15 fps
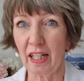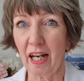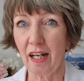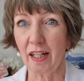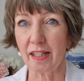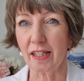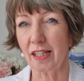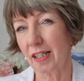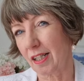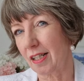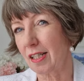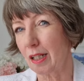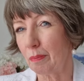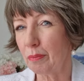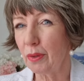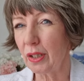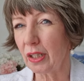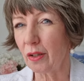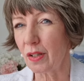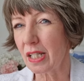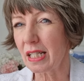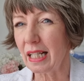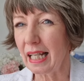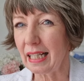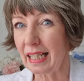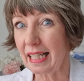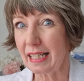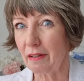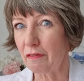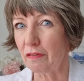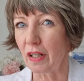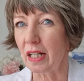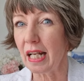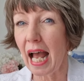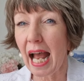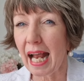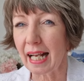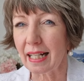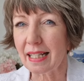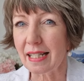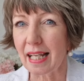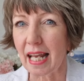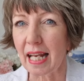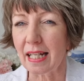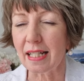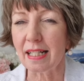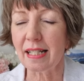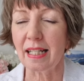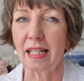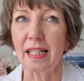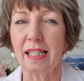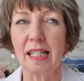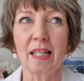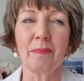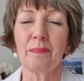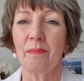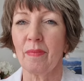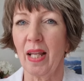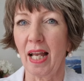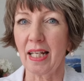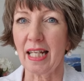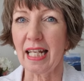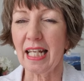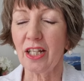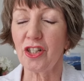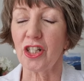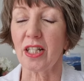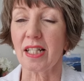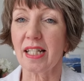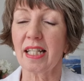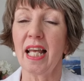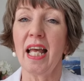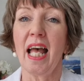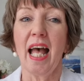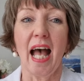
characters because they're putting on slightly different accents and ages.